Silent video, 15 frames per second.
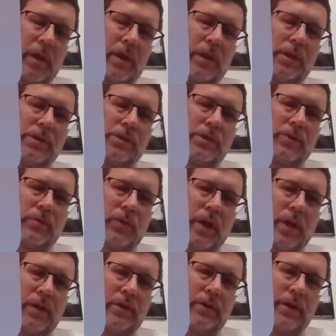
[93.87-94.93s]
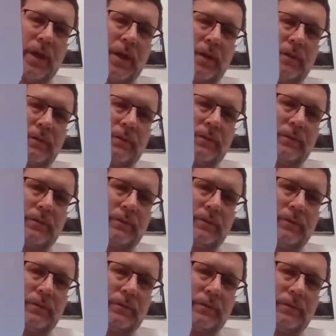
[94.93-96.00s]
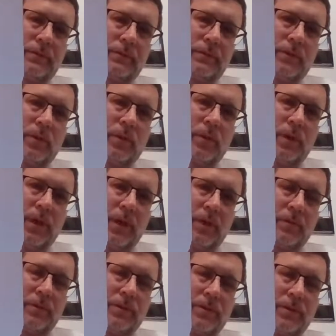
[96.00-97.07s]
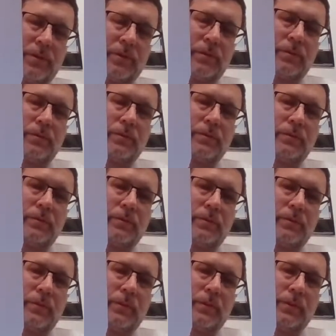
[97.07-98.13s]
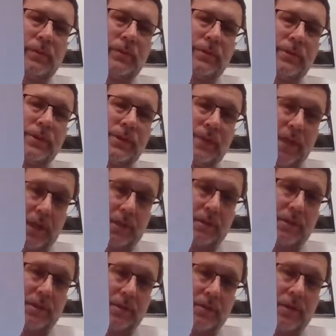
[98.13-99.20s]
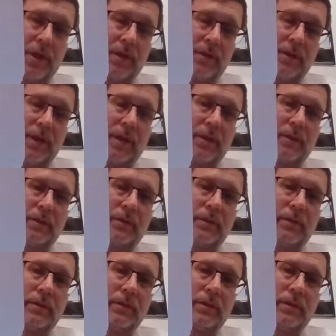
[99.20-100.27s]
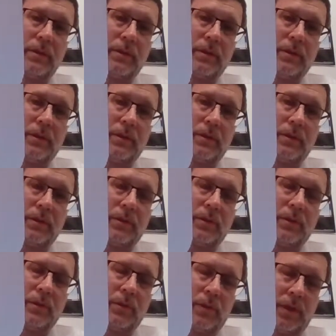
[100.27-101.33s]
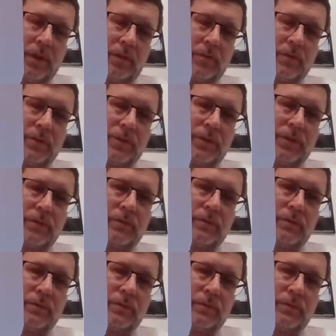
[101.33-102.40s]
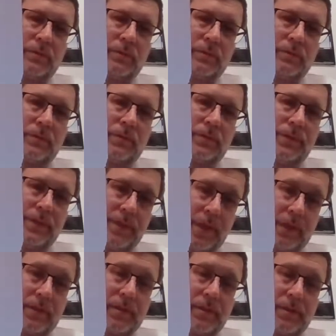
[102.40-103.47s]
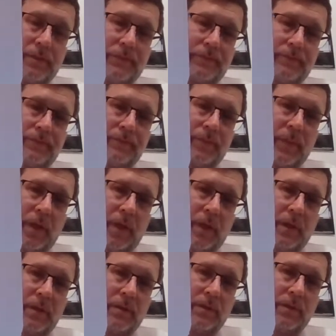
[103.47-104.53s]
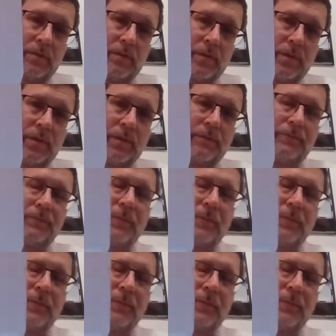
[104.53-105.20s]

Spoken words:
is greater than or equal to 6. Is greater than or equal to 6. Okay, that's what we're doing.